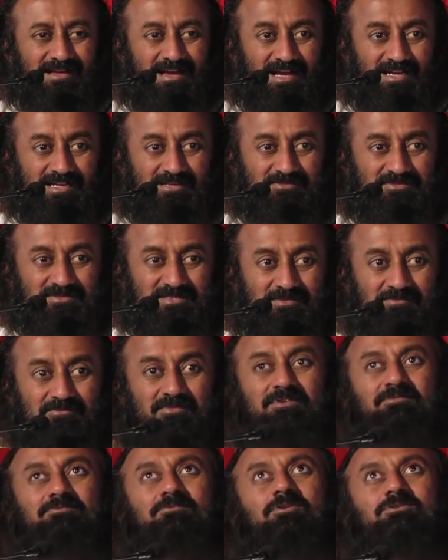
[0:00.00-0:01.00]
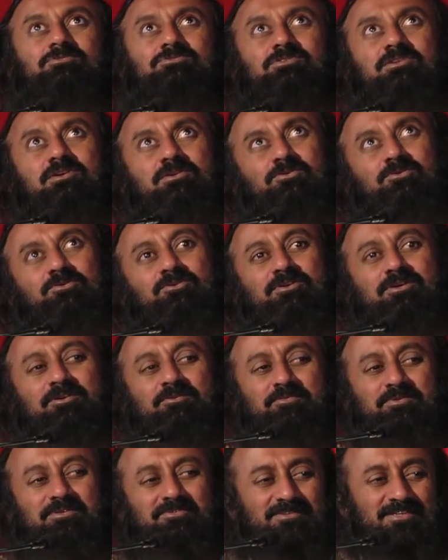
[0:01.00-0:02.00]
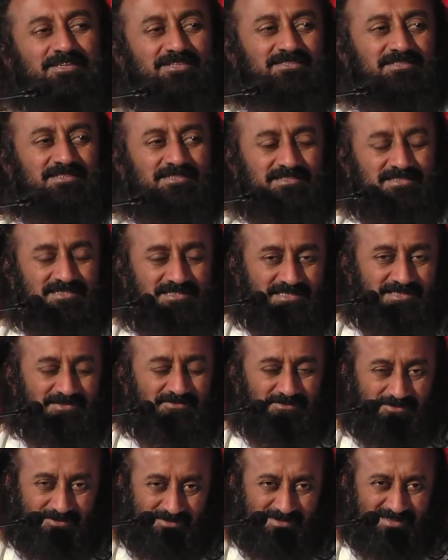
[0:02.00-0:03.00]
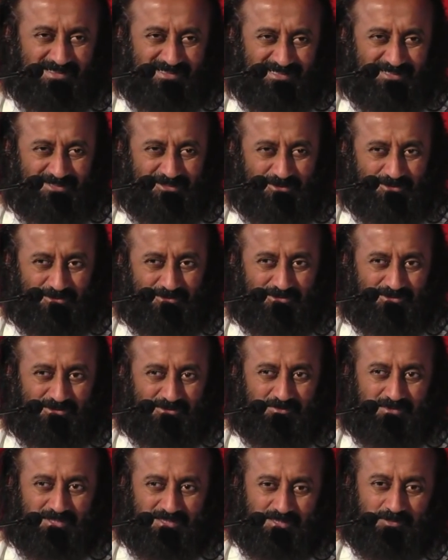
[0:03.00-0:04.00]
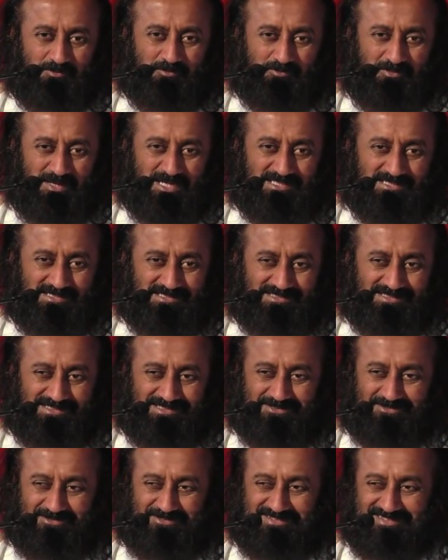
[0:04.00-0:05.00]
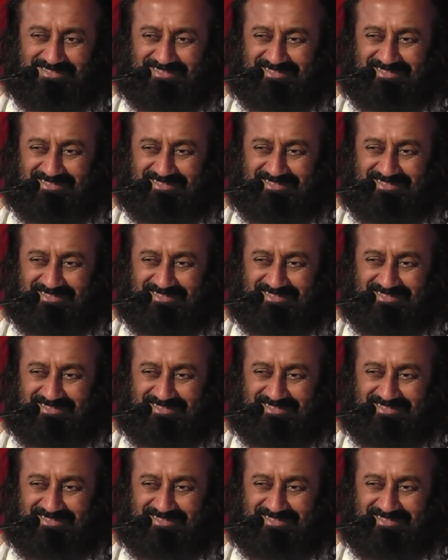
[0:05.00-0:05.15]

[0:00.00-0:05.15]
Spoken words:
And if someone walks like, oh, I've been very successful, you should be compassionate on